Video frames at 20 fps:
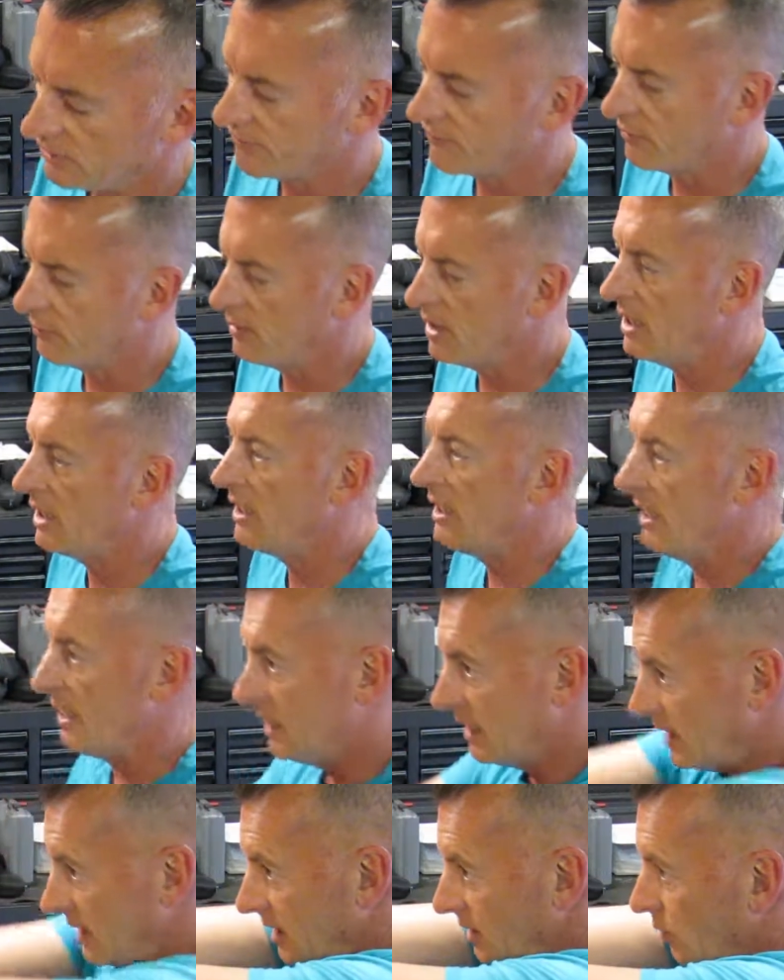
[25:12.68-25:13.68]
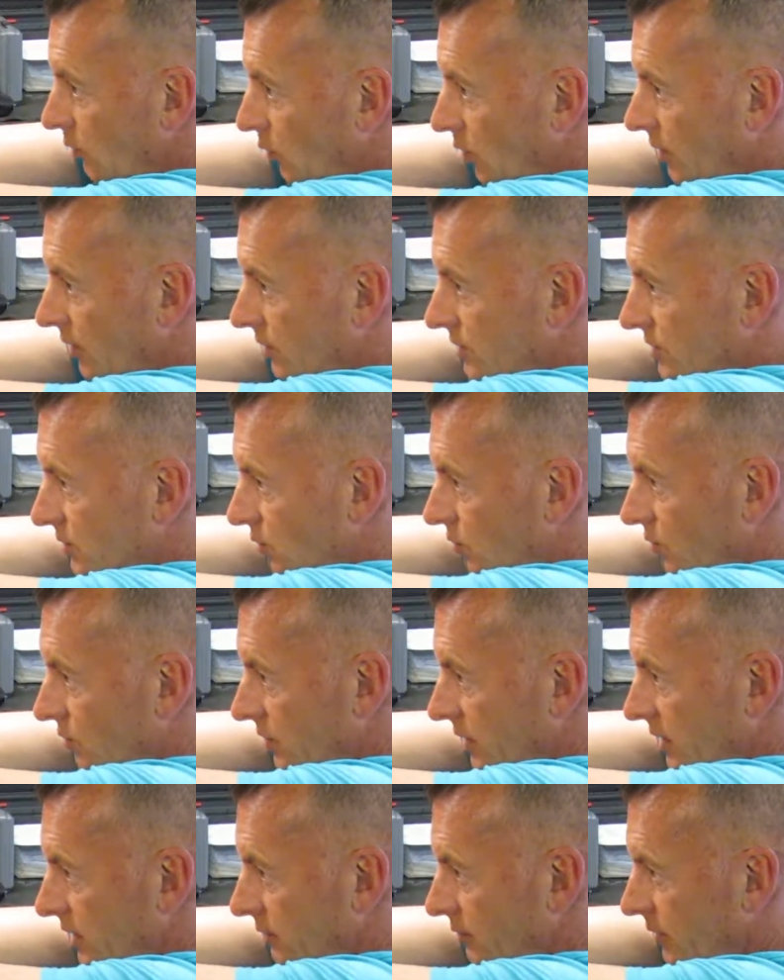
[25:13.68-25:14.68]
for me, it works
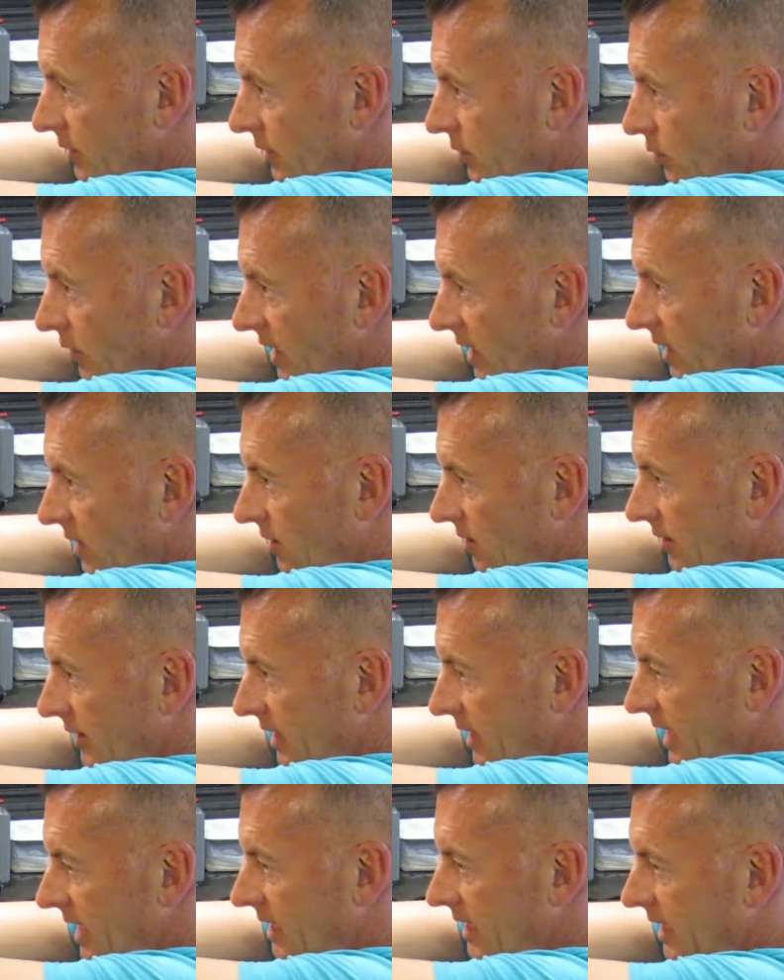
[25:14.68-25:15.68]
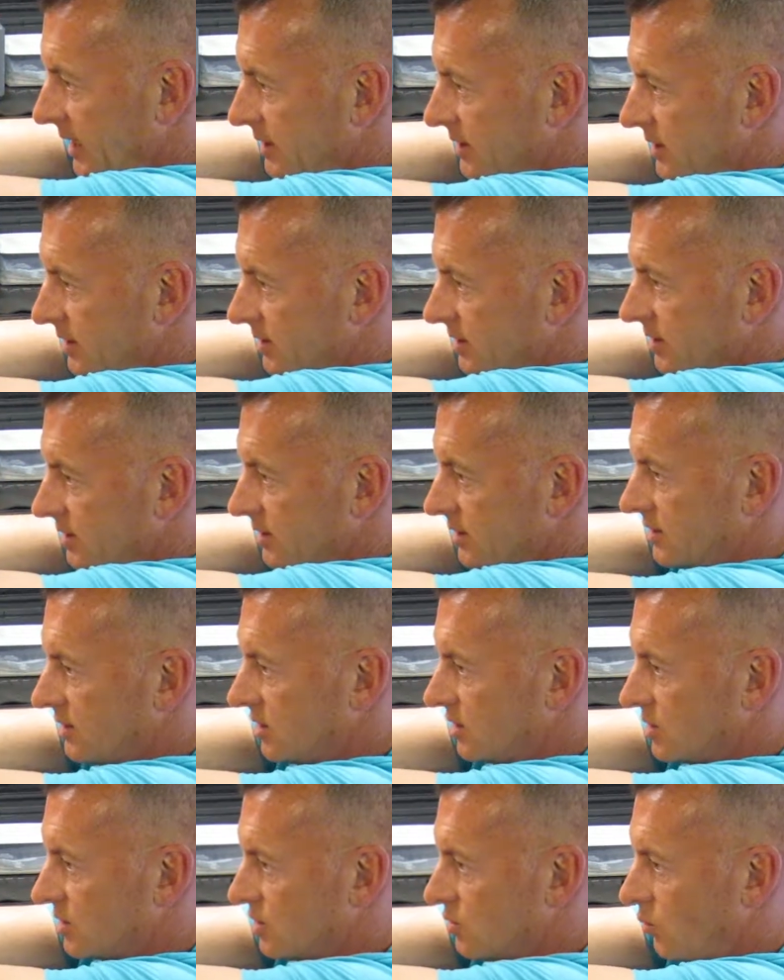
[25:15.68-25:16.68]
really, really well, and I like to
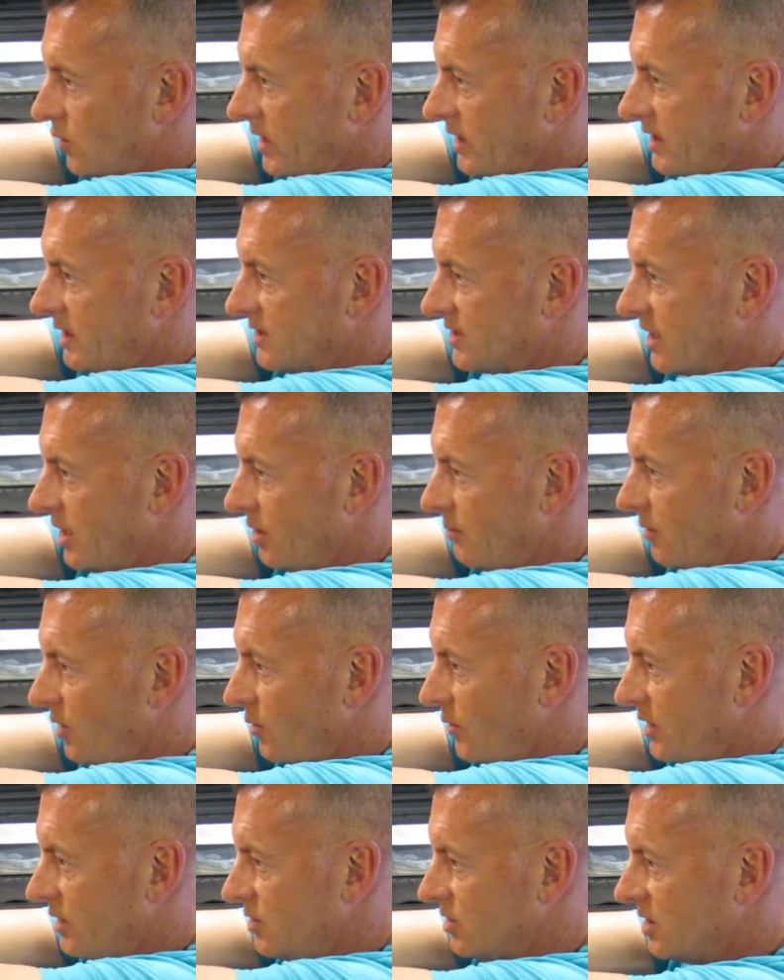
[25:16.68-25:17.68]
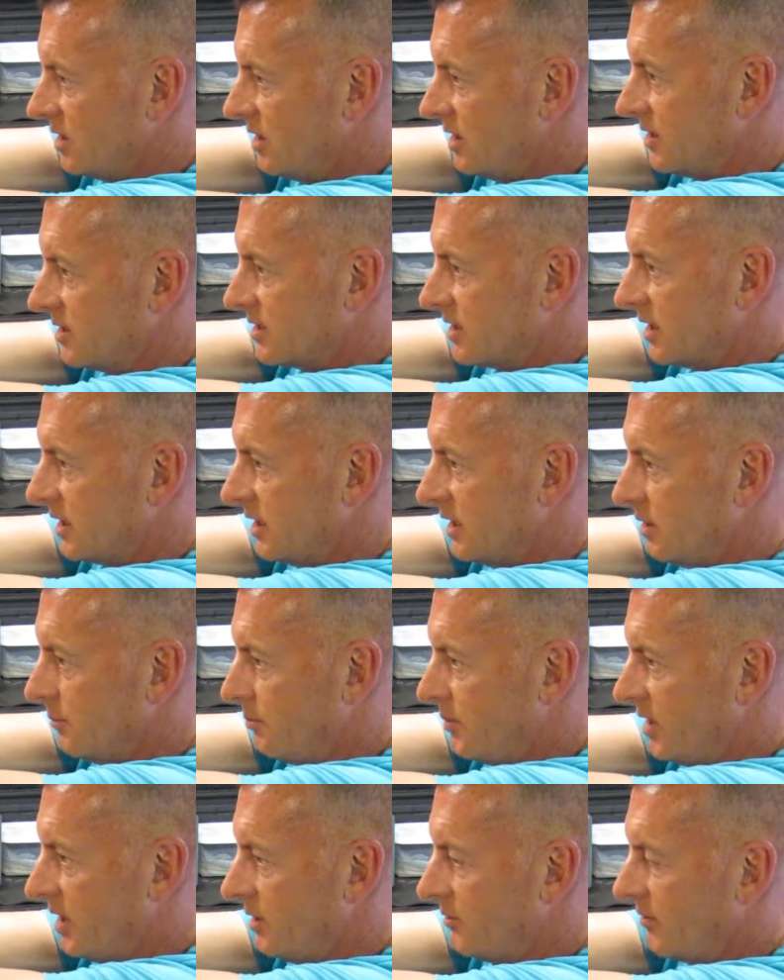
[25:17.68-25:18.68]
swing this elbow in just a little
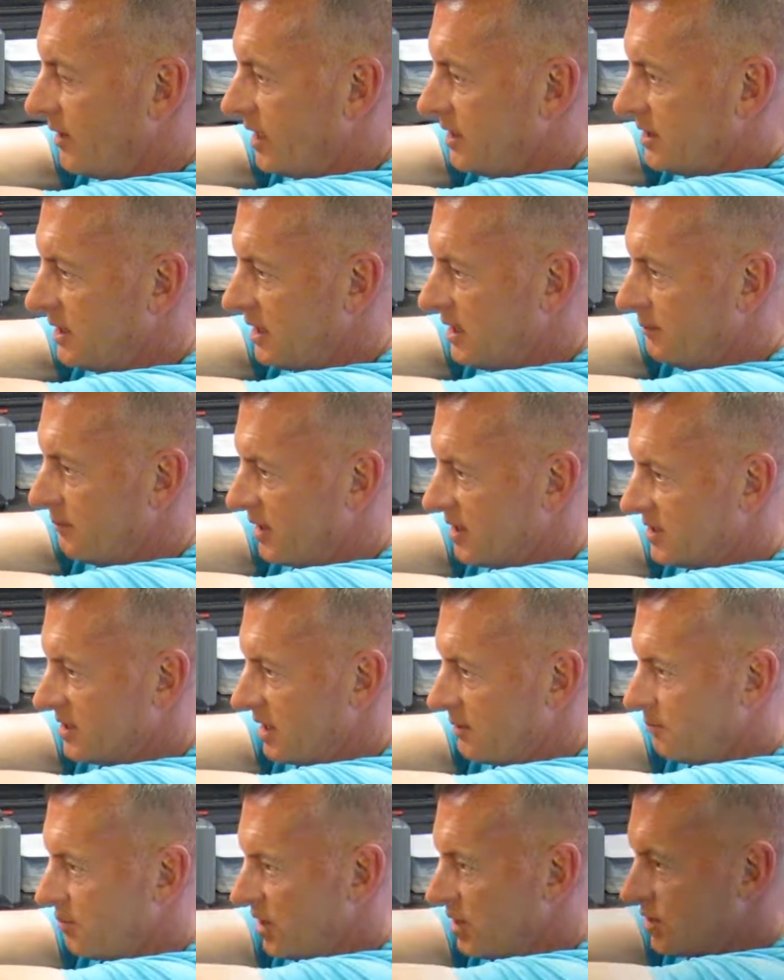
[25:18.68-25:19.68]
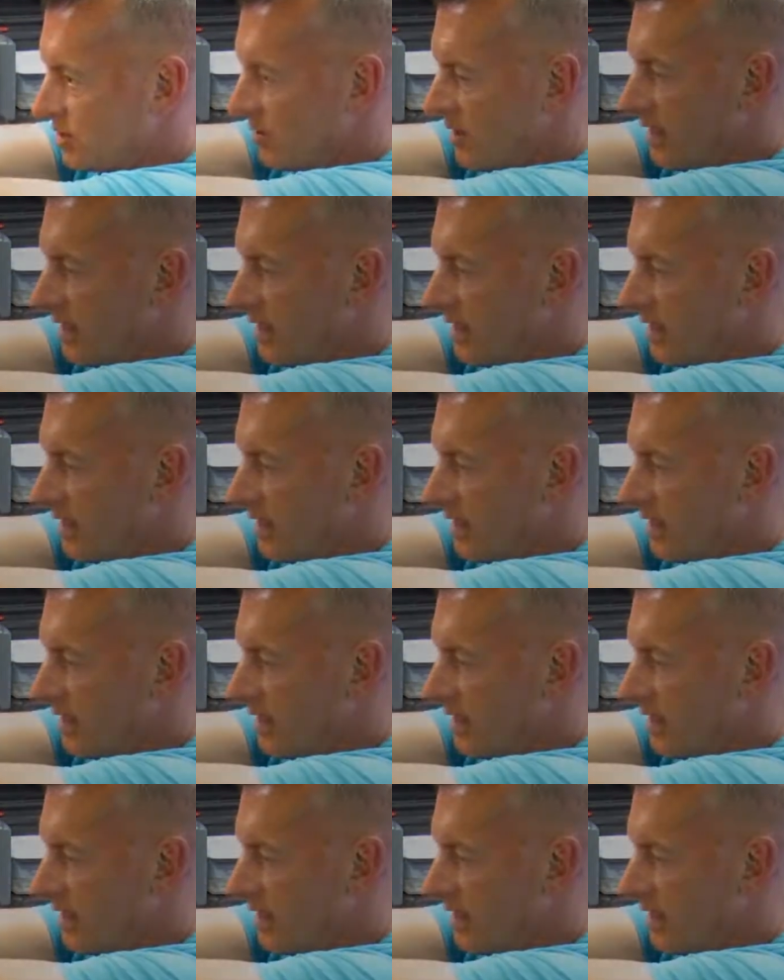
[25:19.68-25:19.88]
bit, right, to get my sight picture